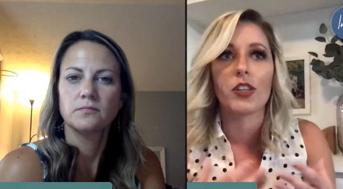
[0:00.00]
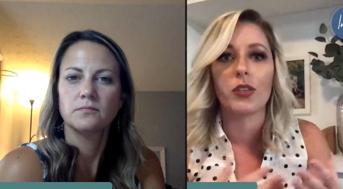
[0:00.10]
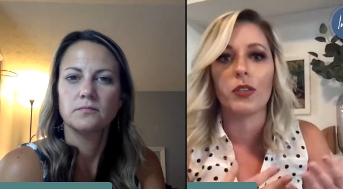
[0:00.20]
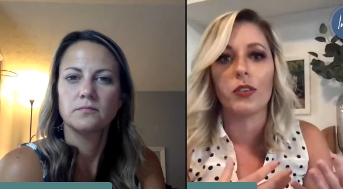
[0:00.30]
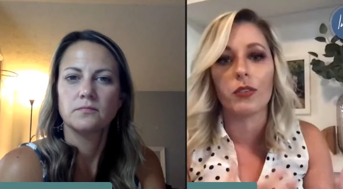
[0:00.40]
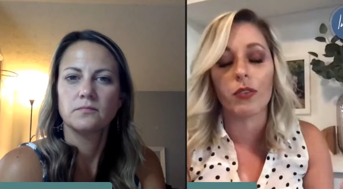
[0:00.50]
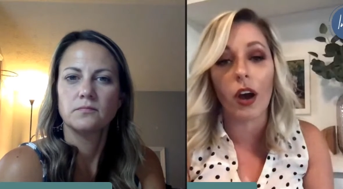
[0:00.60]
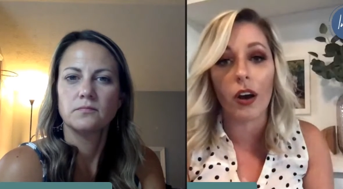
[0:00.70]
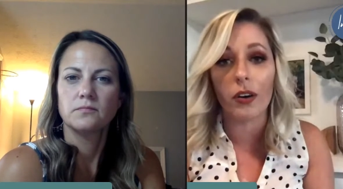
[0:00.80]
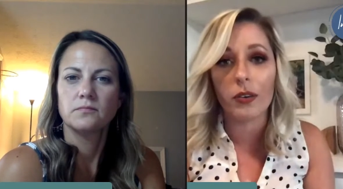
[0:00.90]
Speaker 1: to
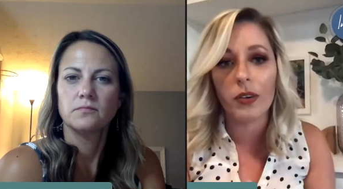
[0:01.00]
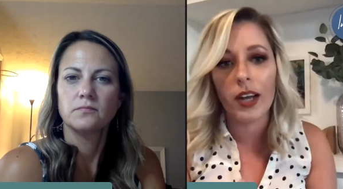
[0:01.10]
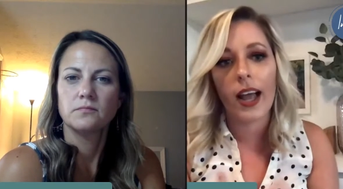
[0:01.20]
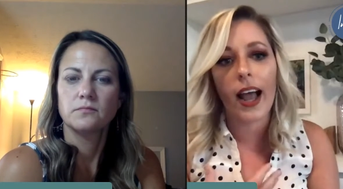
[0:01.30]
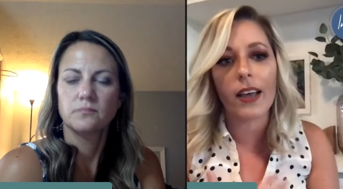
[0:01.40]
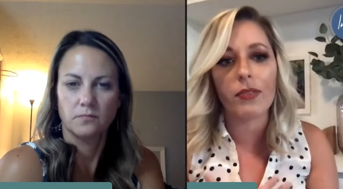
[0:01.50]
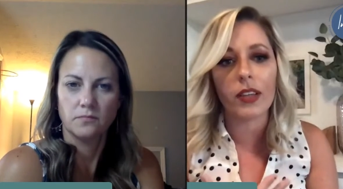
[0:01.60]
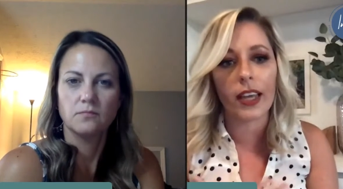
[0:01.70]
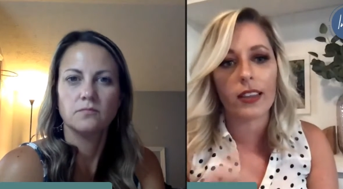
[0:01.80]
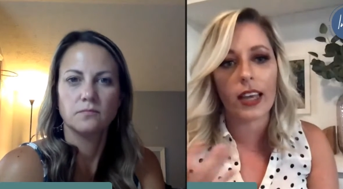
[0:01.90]
grow, I feel
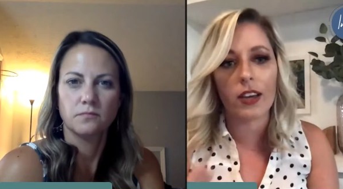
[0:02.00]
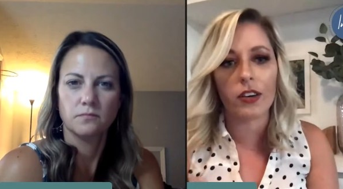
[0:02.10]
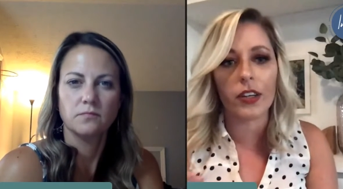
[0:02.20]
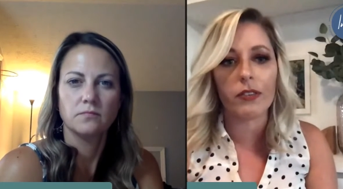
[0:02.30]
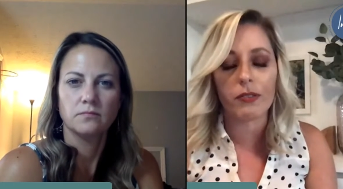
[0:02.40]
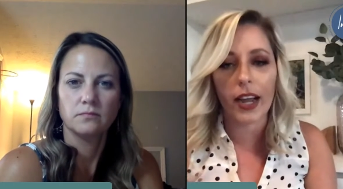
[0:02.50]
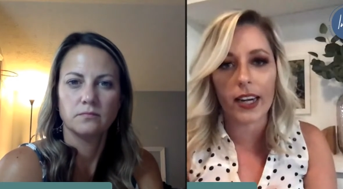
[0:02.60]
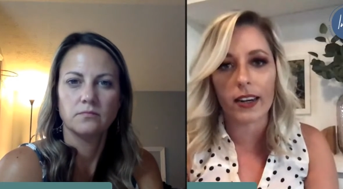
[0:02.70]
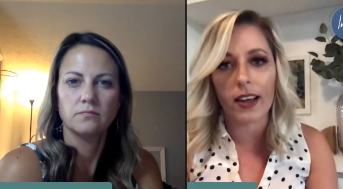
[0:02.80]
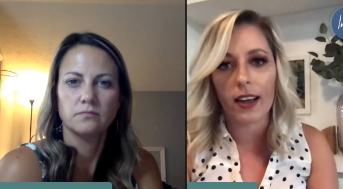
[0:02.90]
like they could
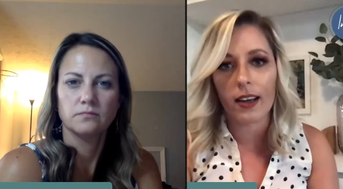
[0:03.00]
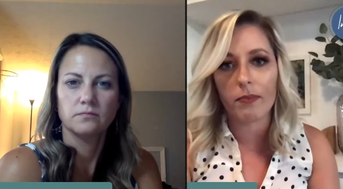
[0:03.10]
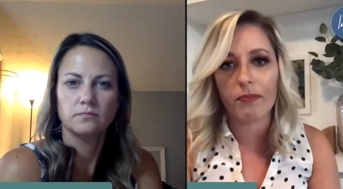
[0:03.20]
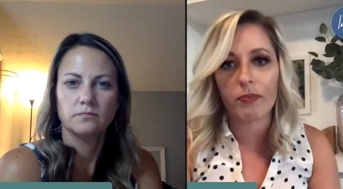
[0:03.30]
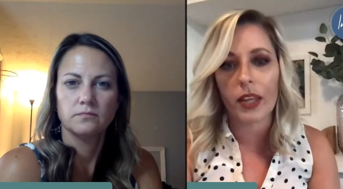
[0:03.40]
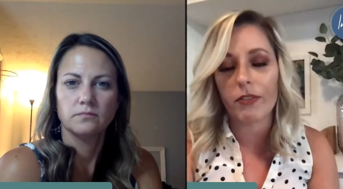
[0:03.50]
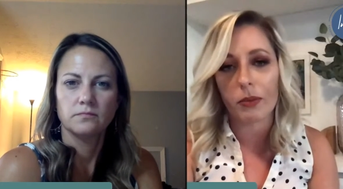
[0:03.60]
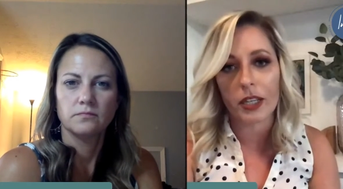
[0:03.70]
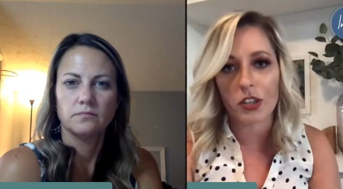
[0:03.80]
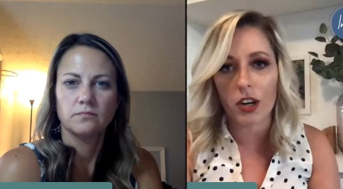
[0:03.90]
find um,
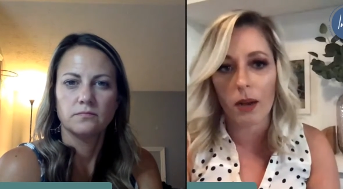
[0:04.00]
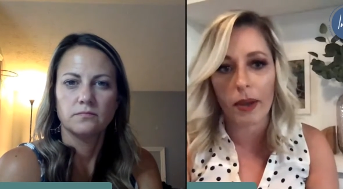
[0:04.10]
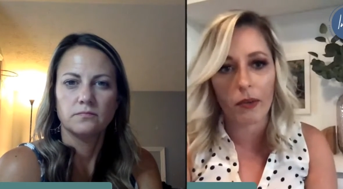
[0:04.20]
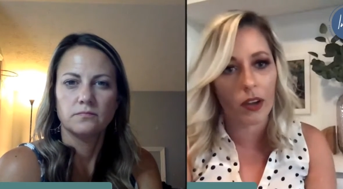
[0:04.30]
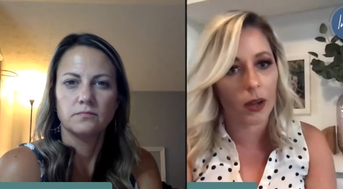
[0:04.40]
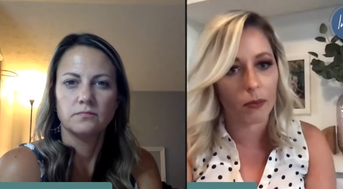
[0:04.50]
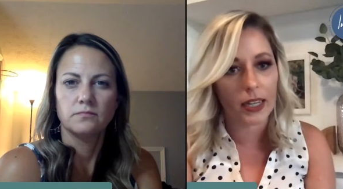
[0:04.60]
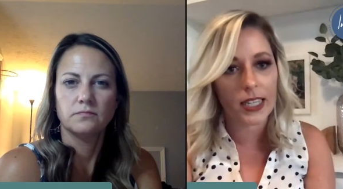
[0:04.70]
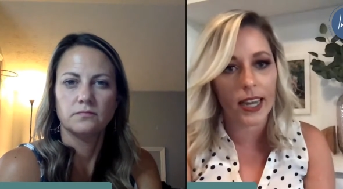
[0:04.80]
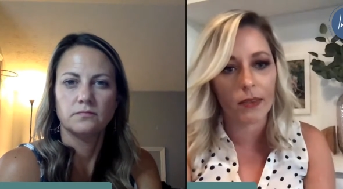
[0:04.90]
information on my on my
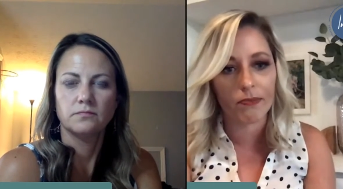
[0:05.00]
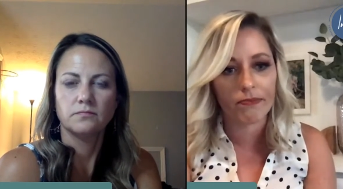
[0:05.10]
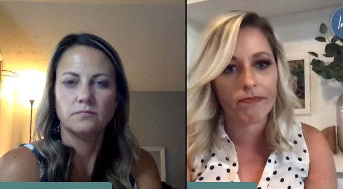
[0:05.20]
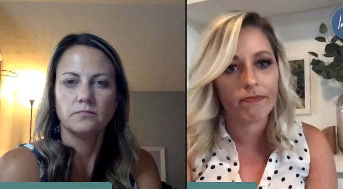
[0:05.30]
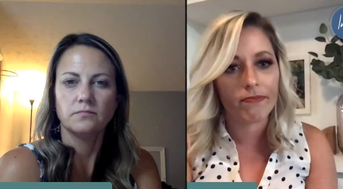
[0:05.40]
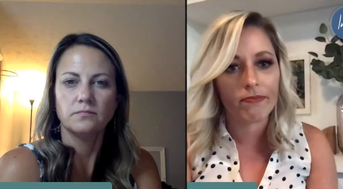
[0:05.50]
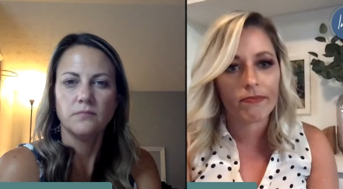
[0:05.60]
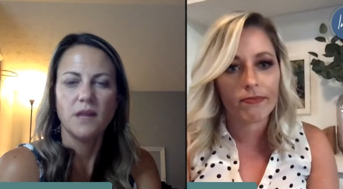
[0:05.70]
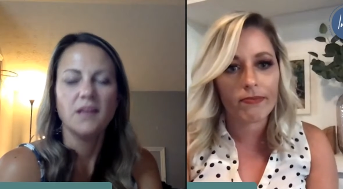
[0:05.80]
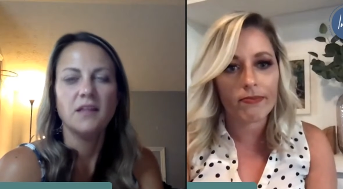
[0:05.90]
site.
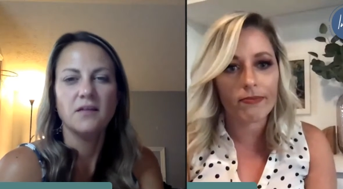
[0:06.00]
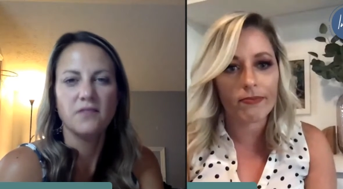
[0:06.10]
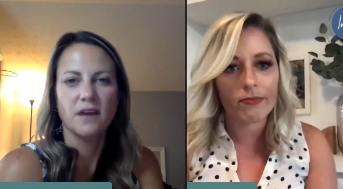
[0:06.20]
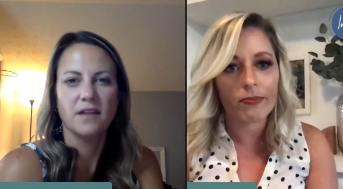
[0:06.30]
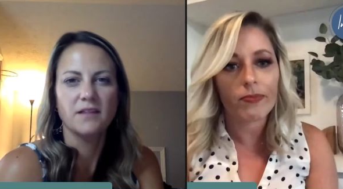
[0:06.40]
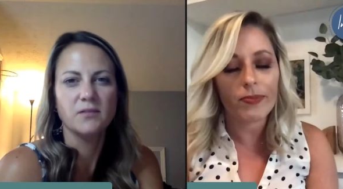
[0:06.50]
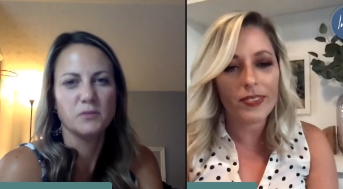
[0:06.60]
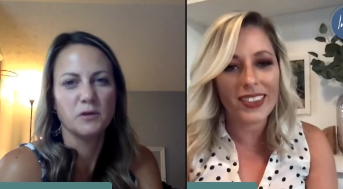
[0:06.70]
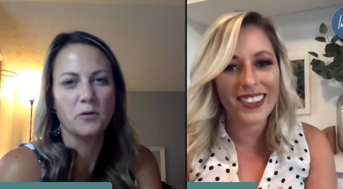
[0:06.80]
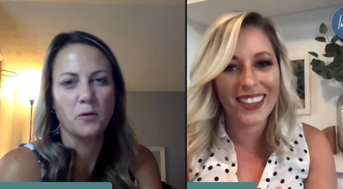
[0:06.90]
Speaker 2: I love that. That's
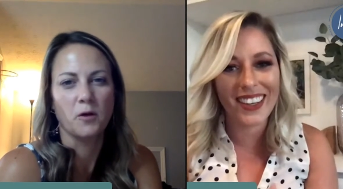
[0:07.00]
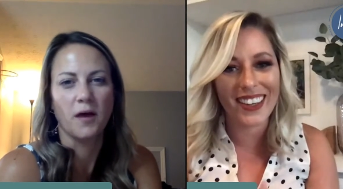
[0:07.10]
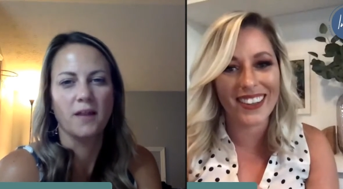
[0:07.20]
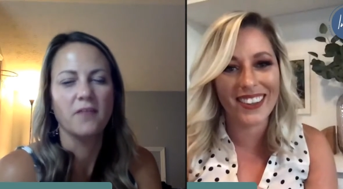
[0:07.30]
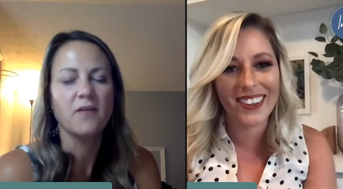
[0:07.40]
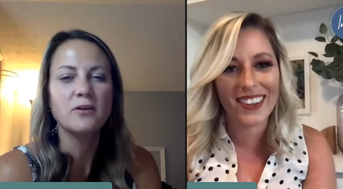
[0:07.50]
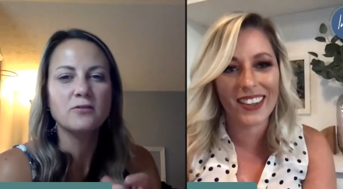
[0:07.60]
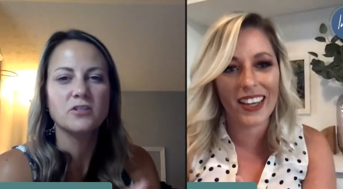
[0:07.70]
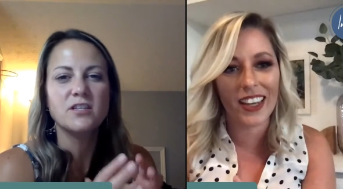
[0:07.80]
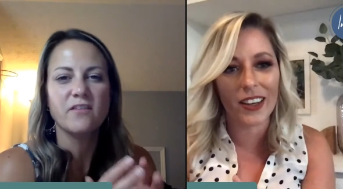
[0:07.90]
really cool. Yeah. I love that
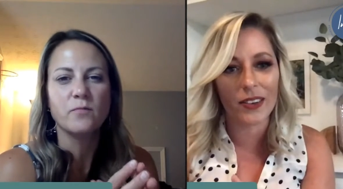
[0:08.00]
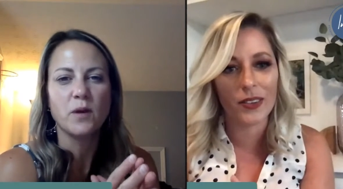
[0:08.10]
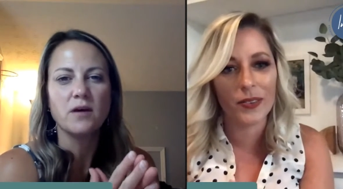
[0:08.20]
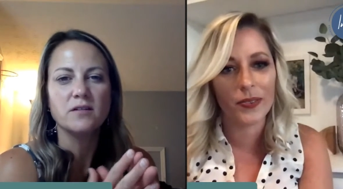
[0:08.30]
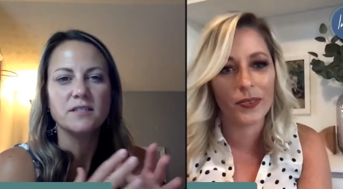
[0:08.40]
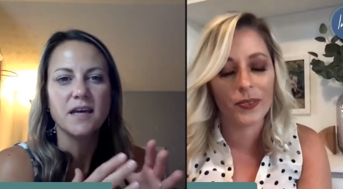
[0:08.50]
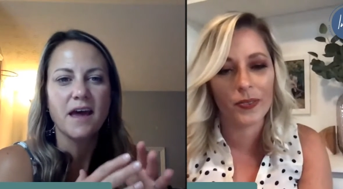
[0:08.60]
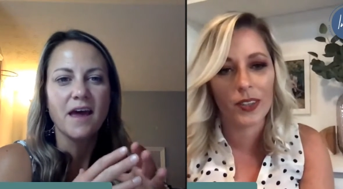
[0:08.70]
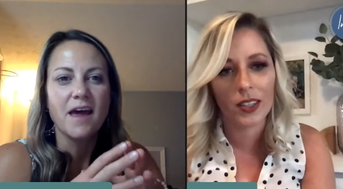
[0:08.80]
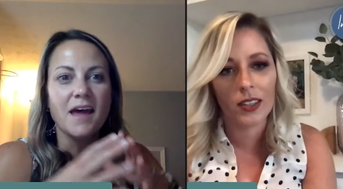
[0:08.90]
you just mm-hmm. have built
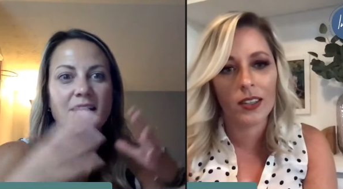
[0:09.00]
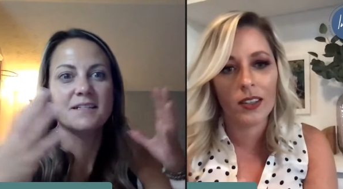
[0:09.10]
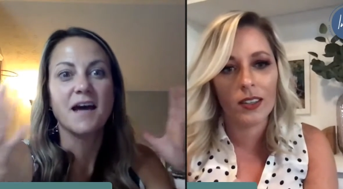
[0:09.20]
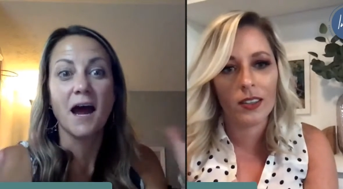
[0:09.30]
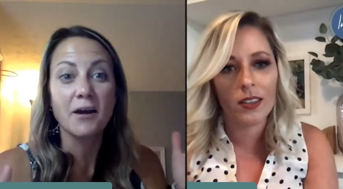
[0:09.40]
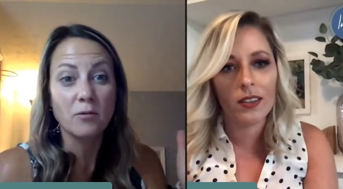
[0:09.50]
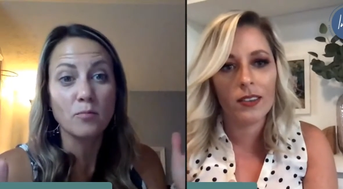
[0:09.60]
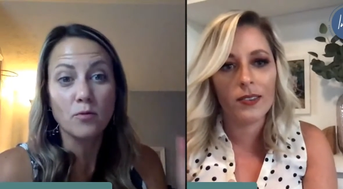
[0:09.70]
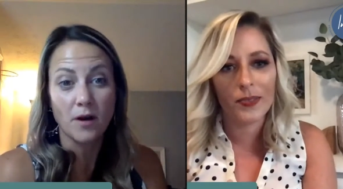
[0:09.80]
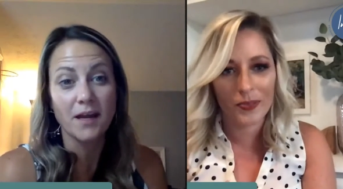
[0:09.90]
an entire
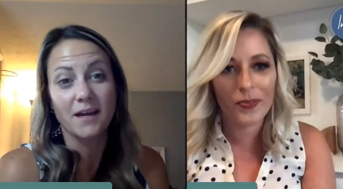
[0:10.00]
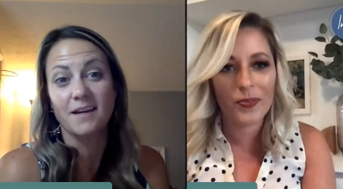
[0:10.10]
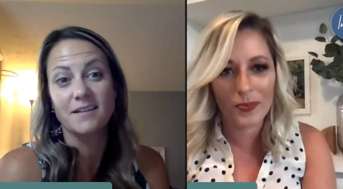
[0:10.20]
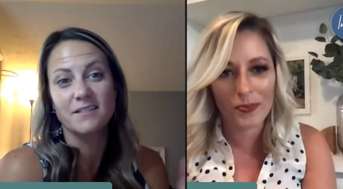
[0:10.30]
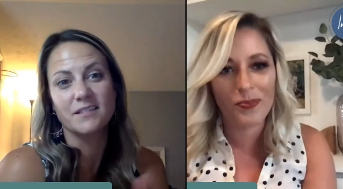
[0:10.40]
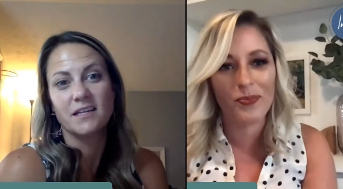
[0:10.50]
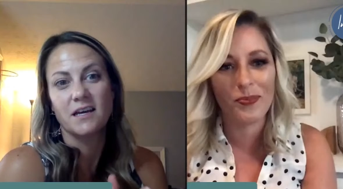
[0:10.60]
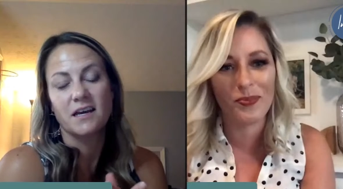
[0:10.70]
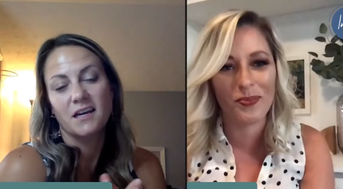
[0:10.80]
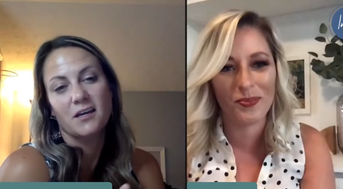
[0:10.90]
brand,
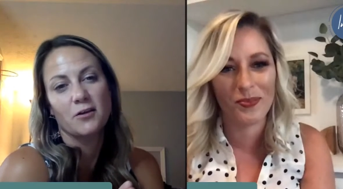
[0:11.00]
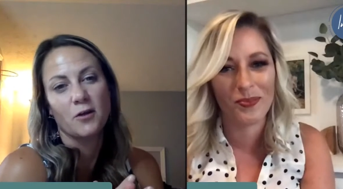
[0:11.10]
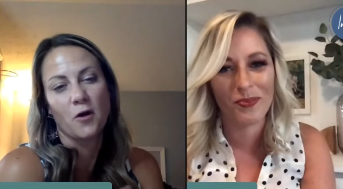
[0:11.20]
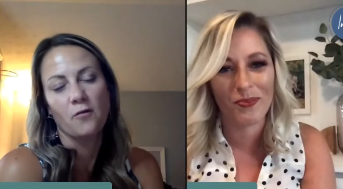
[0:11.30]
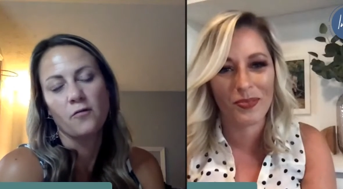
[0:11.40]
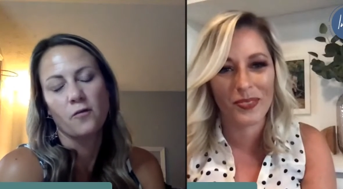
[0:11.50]
you know,